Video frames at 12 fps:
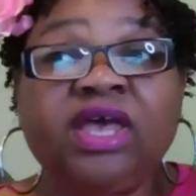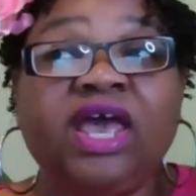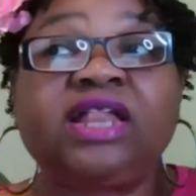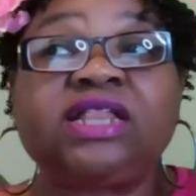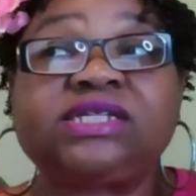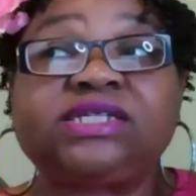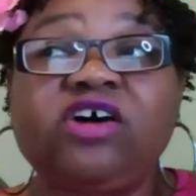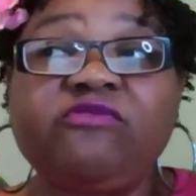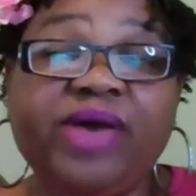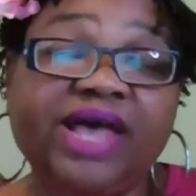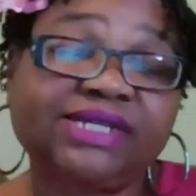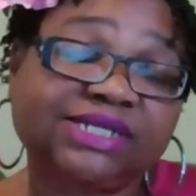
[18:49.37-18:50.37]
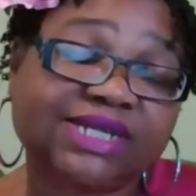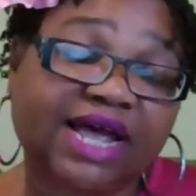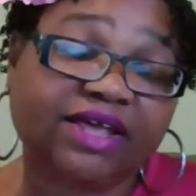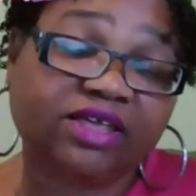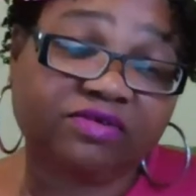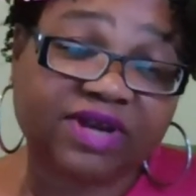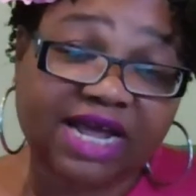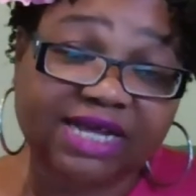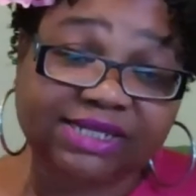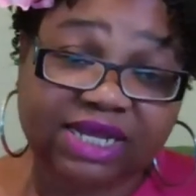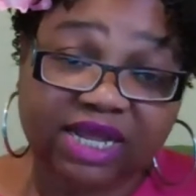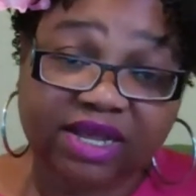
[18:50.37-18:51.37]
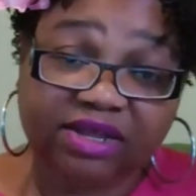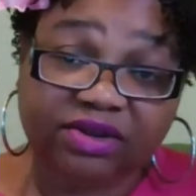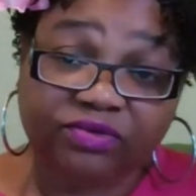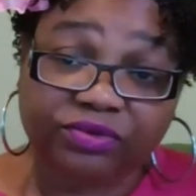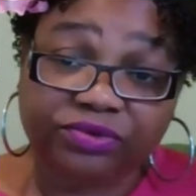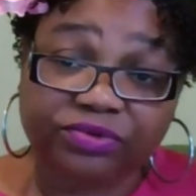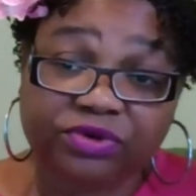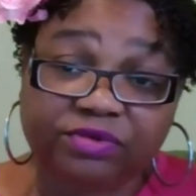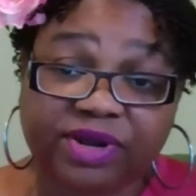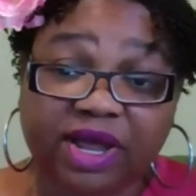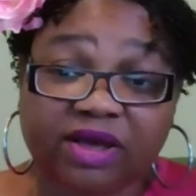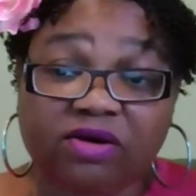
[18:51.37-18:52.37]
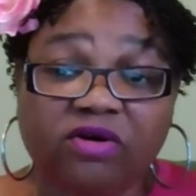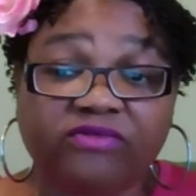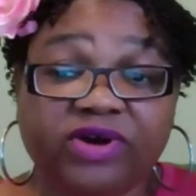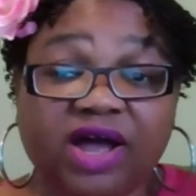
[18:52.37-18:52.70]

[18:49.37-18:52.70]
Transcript: And the self-paced is like you and I sitting in a room and I go over